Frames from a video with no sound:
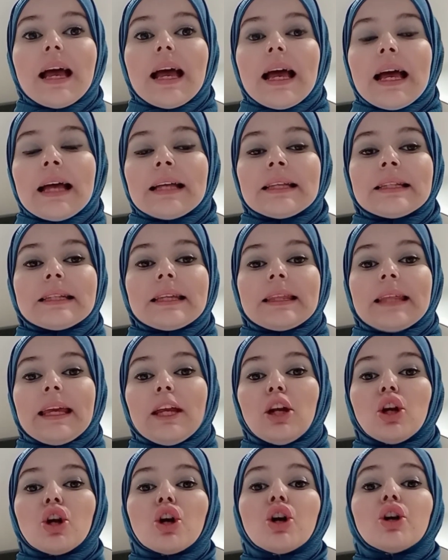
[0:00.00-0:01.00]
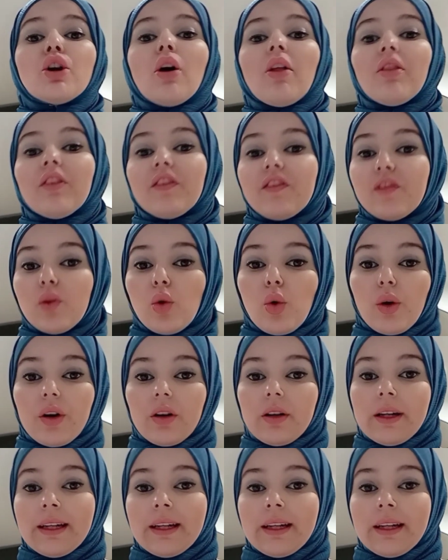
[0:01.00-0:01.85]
And they learn on the floor.